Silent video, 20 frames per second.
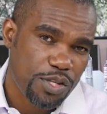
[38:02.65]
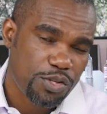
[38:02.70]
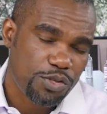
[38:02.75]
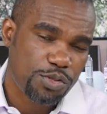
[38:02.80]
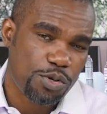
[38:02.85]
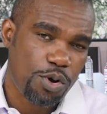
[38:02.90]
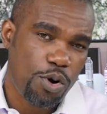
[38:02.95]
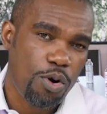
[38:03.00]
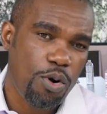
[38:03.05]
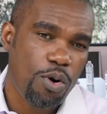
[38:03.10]

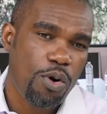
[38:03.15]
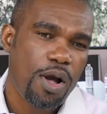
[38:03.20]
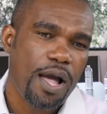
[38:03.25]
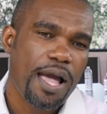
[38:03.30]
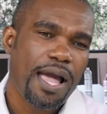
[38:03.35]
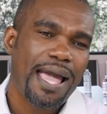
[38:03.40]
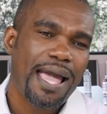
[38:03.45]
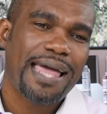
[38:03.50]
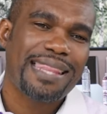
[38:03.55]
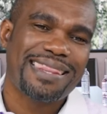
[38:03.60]
So
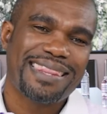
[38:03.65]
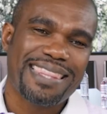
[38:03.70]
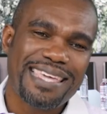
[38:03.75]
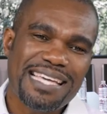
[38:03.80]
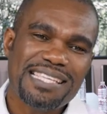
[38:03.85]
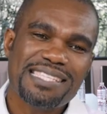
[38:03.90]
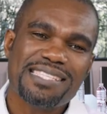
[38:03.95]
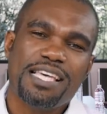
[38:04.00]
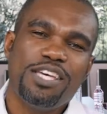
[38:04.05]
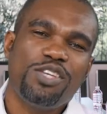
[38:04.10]

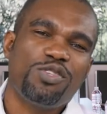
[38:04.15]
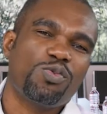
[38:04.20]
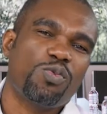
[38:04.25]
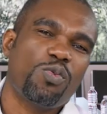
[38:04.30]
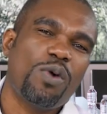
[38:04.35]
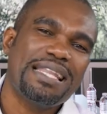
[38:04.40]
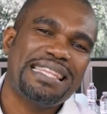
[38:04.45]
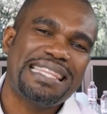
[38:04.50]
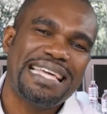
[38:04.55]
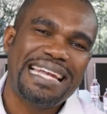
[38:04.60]
this is
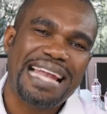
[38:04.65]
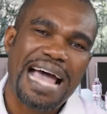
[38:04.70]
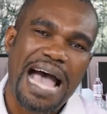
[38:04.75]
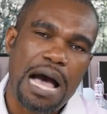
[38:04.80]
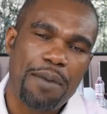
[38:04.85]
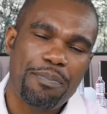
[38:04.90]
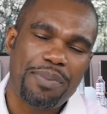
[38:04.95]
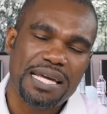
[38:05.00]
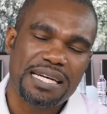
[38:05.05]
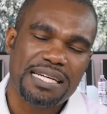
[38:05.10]
what then
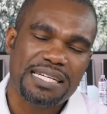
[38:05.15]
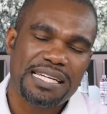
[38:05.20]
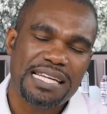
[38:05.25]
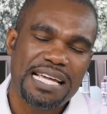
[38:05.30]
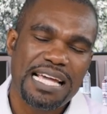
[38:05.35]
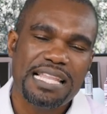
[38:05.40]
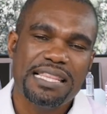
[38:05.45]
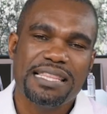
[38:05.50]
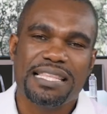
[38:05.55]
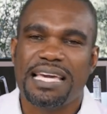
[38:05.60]
happened
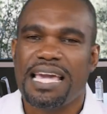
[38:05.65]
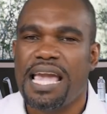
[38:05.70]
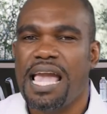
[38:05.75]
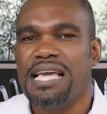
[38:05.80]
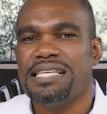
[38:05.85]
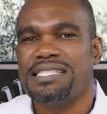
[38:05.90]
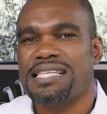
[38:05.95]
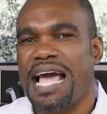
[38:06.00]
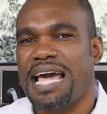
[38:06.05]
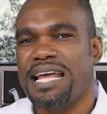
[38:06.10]
in the
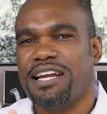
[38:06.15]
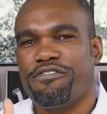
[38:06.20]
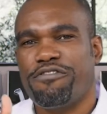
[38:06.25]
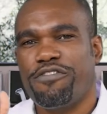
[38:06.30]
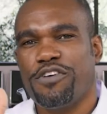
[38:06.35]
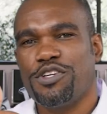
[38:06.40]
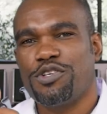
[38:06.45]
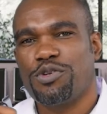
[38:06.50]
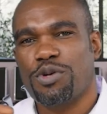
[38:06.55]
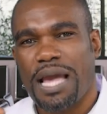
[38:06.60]
case I
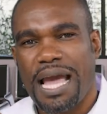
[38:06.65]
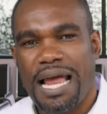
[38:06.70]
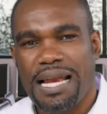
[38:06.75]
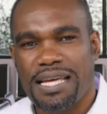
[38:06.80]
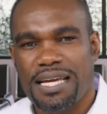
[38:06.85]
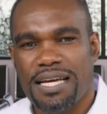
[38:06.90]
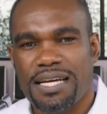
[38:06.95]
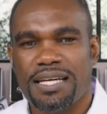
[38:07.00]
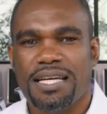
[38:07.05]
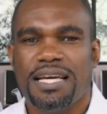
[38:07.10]
referred to
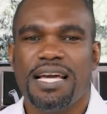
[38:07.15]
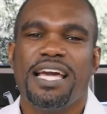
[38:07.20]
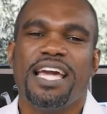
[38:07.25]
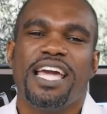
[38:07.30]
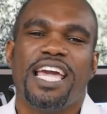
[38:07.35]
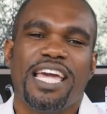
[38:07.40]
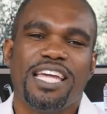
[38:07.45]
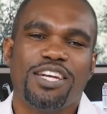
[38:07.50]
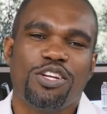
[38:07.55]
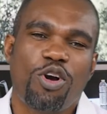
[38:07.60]
earlier
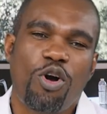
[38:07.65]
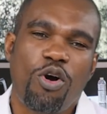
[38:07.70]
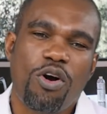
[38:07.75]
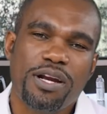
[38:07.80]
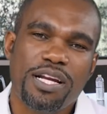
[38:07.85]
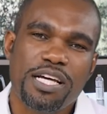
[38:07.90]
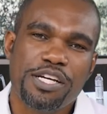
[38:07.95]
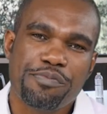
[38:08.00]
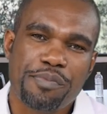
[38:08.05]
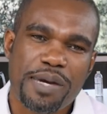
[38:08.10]
in
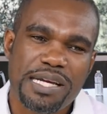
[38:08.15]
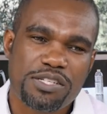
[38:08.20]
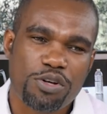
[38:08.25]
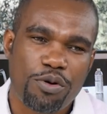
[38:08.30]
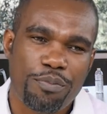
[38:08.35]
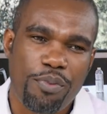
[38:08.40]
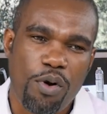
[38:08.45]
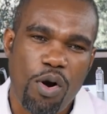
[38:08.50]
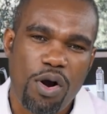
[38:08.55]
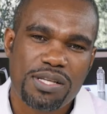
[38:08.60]
Cornered
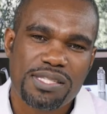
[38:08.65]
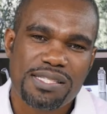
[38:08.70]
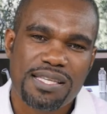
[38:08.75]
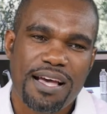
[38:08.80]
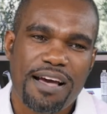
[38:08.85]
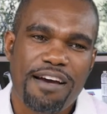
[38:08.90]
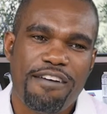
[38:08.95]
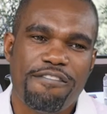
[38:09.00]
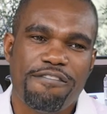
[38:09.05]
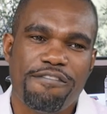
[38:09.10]
Metal Box
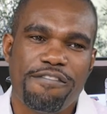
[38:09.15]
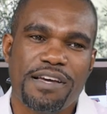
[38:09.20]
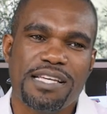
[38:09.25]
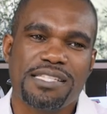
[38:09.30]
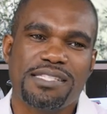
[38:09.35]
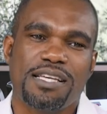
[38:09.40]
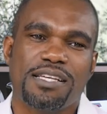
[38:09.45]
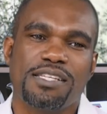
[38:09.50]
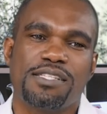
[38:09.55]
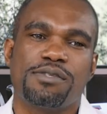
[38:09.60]

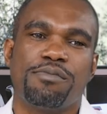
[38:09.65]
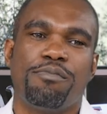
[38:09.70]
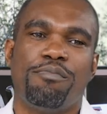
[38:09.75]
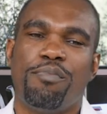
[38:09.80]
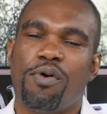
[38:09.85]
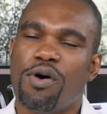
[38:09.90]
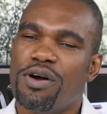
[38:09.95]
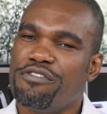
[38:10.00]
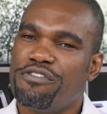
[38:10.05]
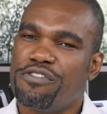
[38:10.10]
versus
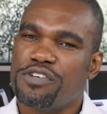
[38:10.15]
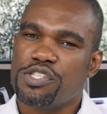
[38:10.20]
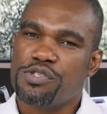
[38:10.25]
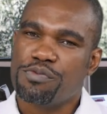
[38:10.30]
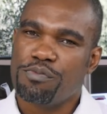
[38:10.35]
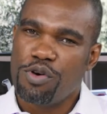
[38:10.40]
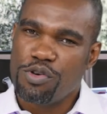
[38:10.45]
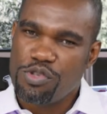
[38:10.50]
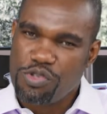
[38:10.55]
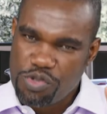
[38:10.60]
Boniface
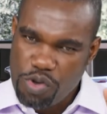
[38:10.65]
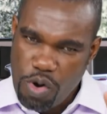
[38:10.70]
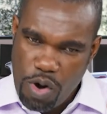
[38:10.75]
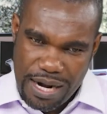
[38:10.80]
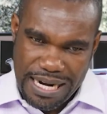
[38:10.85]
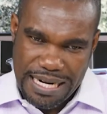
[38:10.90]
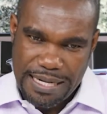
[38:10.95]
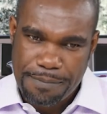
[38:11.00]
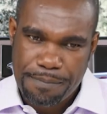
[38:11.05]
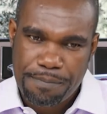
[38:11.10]

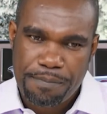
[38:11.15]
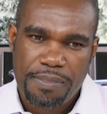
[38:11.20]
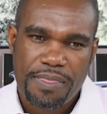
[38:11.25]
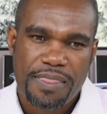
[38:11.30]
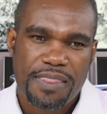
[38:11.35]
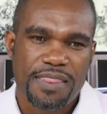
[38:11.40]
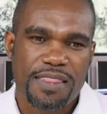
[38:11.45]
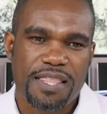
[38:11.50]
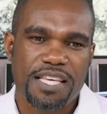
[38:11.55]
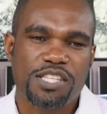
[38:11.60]
Monzora.
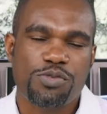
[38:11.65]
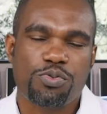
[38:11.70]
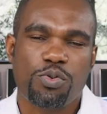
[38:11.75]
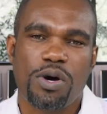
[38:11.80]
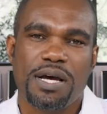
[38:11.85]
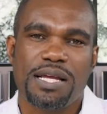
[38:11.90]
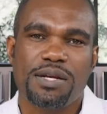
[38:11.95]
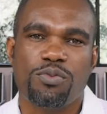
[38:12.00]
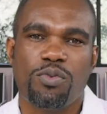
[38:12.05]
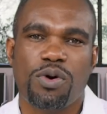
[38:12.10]
This
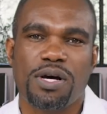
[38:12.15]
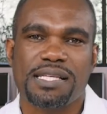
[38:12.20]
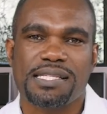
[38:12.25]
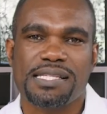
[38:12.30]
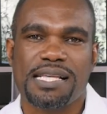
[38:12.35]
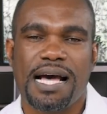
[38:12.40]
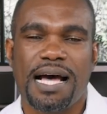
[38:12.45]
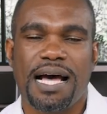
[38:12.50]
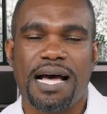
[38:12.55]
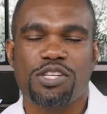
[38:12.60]
one
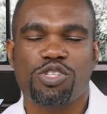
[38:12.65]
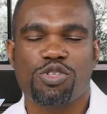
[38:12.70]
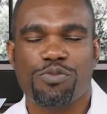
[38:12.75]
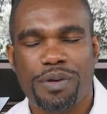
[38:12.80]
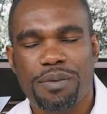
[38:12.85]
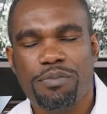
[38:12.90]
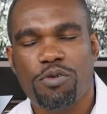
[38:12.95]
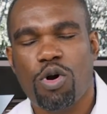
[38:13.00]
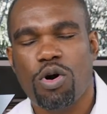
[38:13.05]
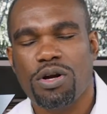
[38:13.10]
was a
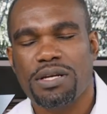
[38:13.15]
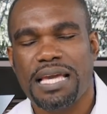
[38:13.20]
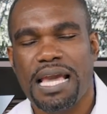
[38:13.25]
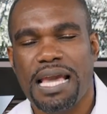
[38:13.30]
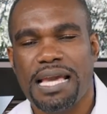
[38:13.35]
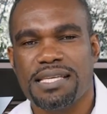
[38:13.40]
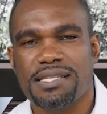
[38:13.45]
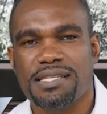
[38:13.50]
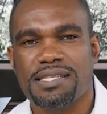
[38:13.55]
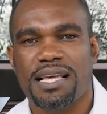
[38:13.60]
Supreme Court
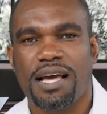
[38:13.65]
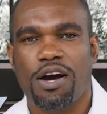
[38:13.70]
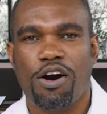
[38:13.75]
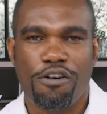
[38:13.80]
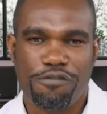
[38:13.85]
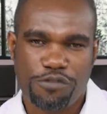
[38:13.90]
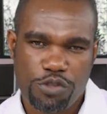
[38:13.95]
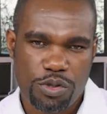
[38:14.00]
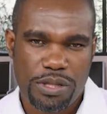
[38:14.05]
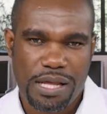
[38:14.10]
case
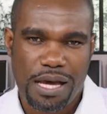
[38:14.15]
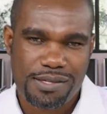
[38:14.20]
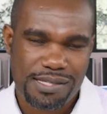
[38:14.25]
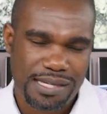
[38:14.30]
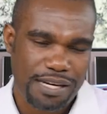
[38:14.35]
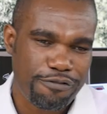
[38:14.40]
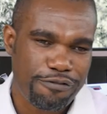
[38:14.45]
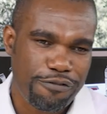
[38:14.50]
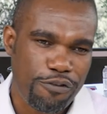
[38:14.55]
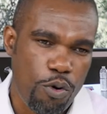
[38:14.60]
of
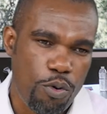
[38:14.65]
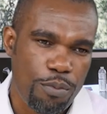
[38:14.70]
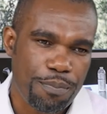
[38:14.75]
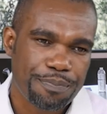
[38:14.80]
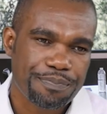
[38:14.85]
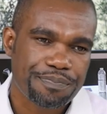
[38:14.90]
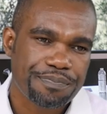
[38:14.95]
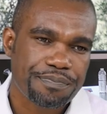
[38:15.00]
2004.